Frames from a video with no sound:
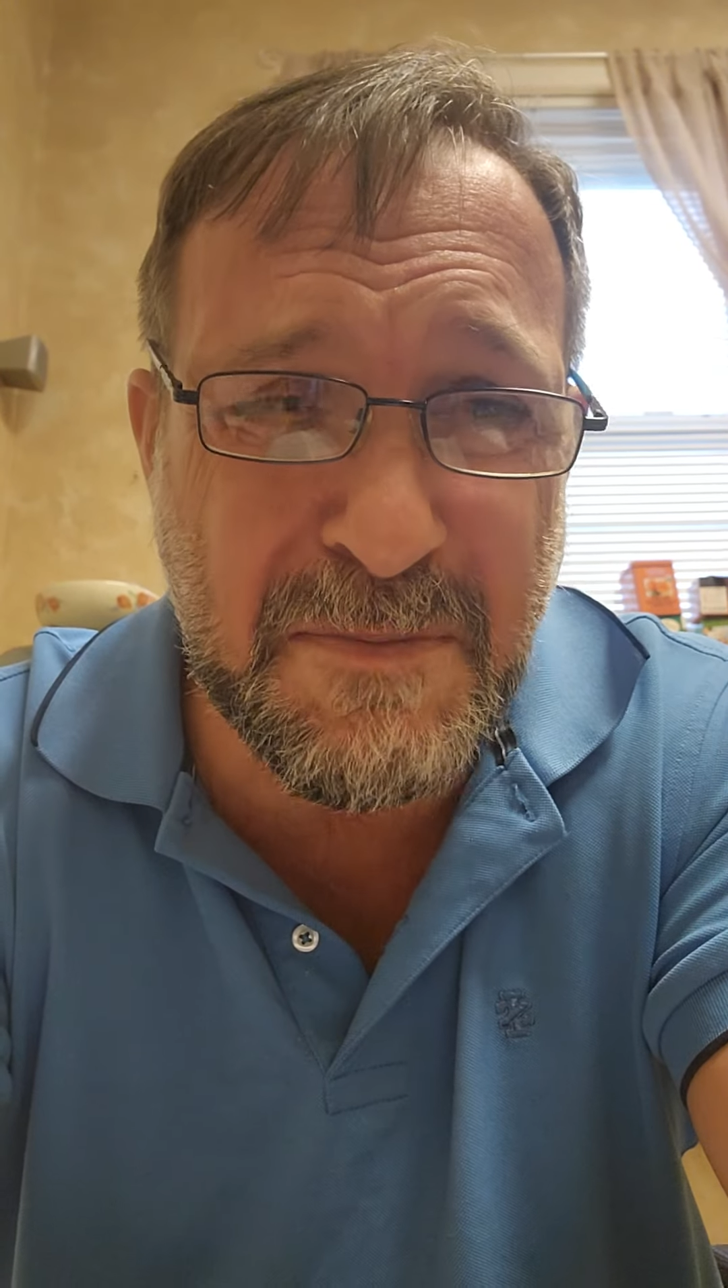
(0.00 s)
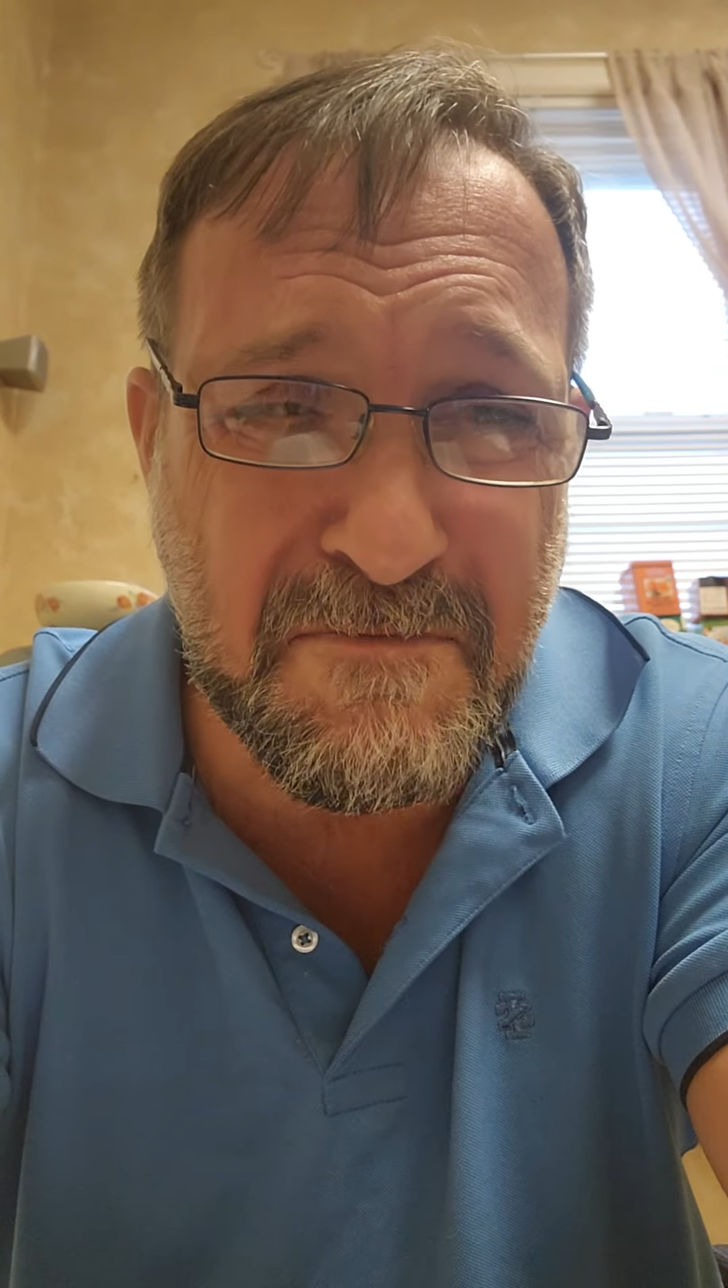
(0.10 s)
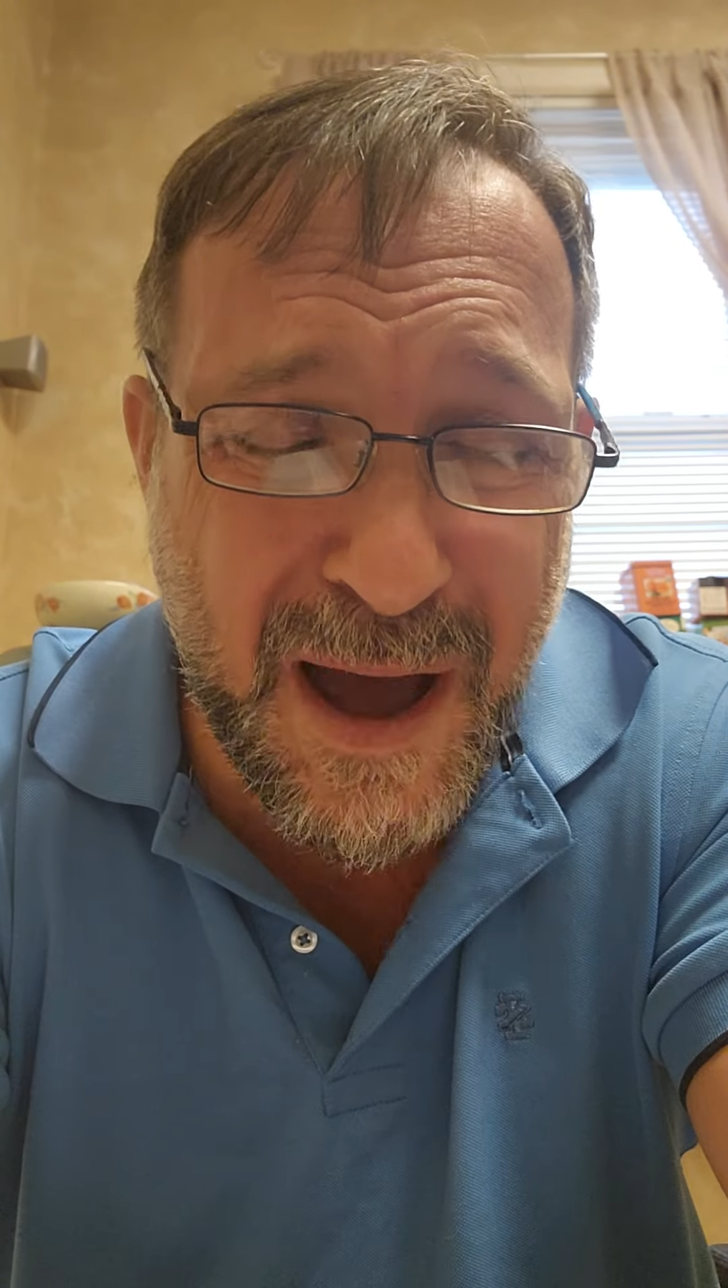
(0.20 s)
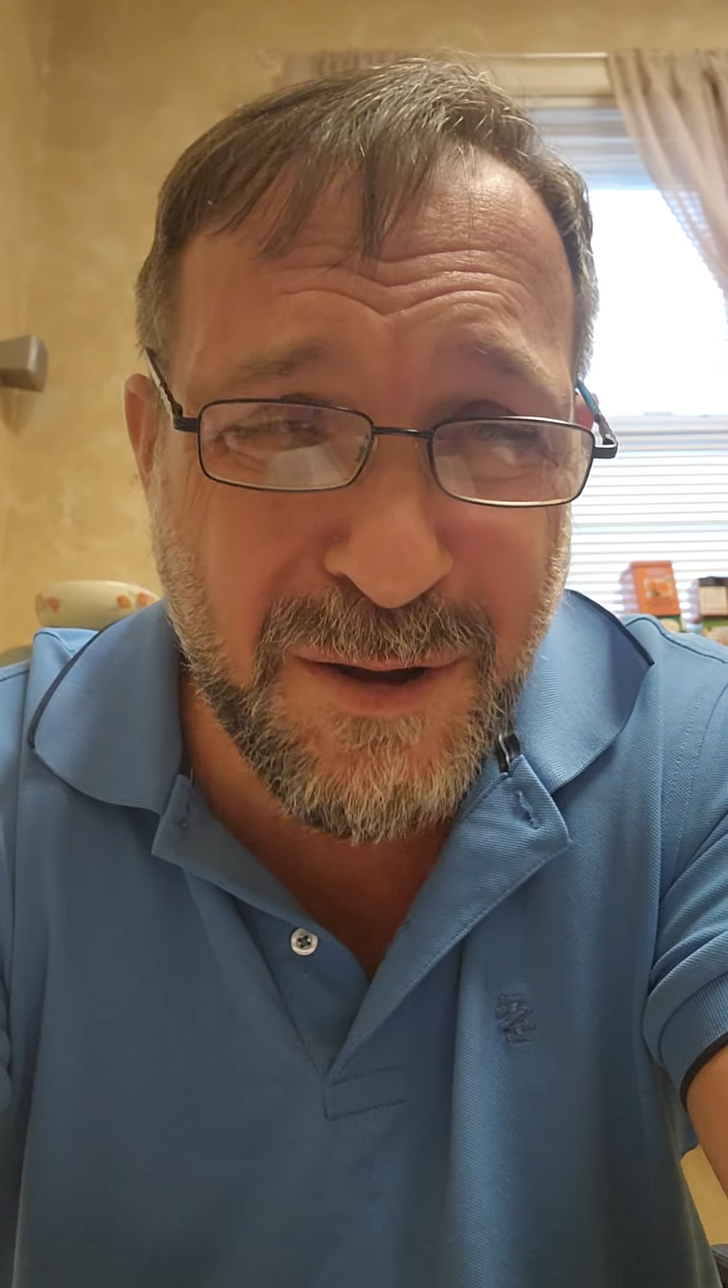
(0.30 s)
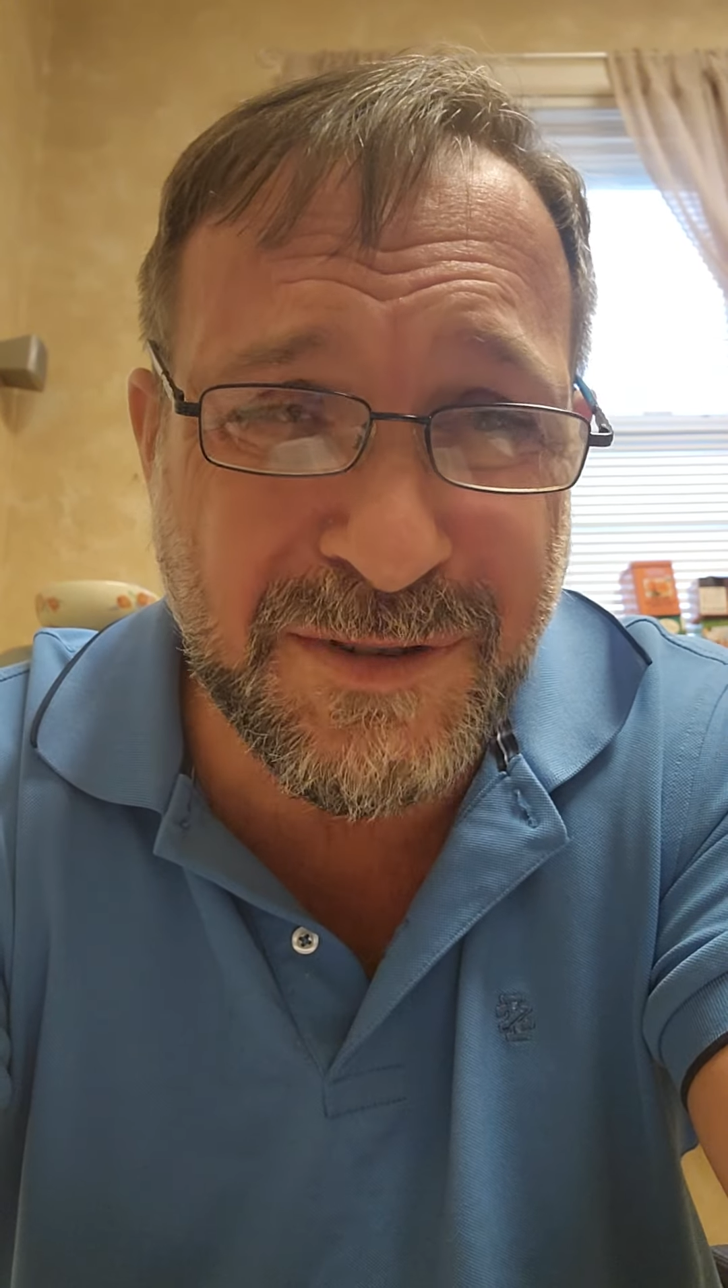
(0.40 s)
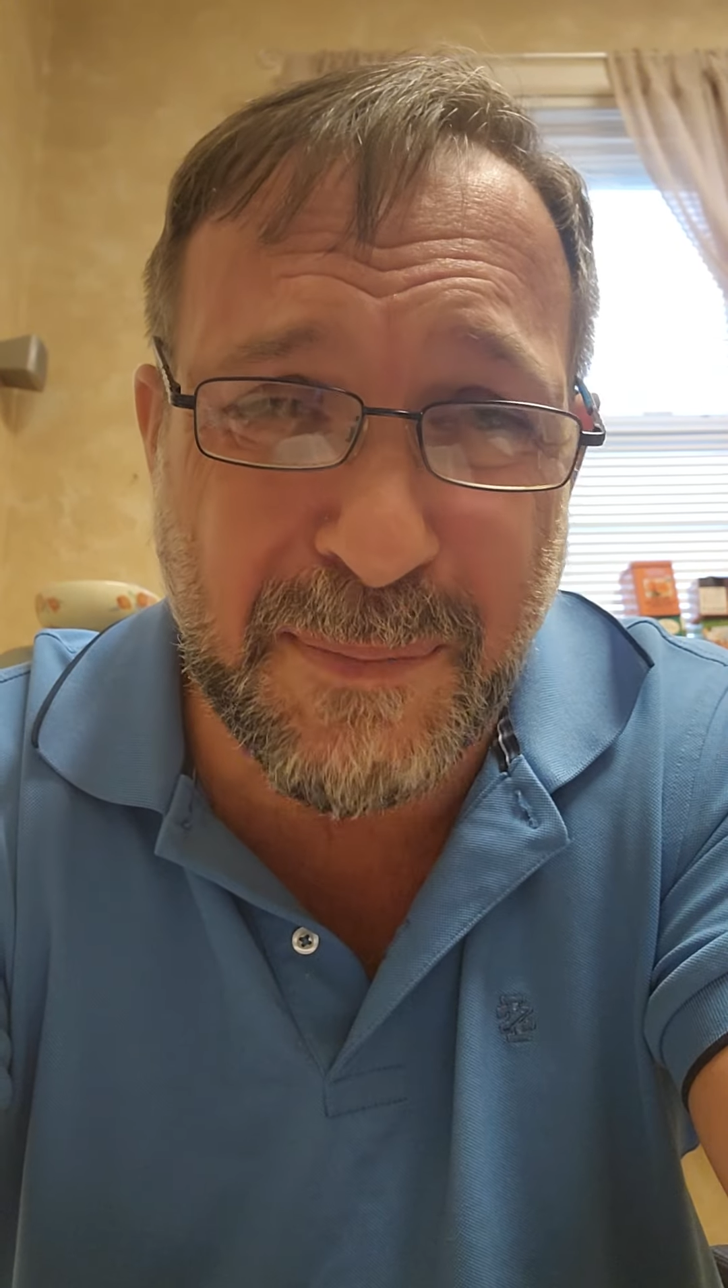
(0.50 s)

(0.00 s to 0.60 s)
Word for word: and bounds,